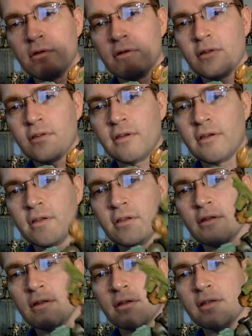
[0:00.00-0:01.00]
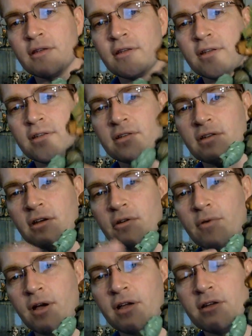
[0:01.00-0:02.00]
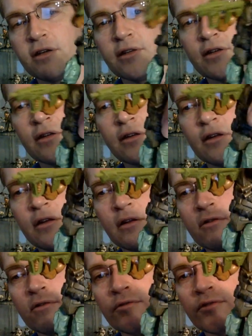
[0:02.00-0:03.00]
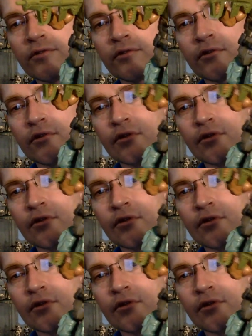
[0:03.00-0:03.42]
See, this right knee is a little loose.